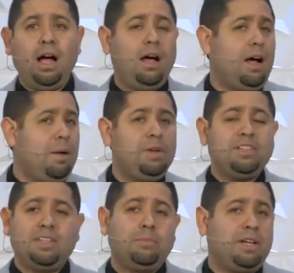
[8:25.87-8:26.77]
I'm going to
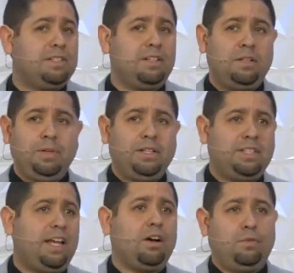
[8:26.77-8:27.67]
send my son to be,
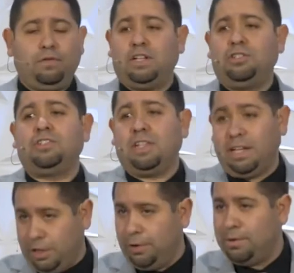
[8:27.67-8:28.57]
take on flesh just
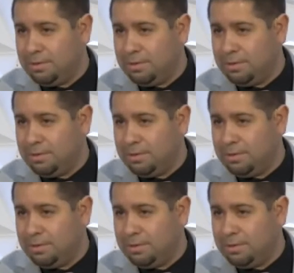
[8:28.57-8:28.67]
like you.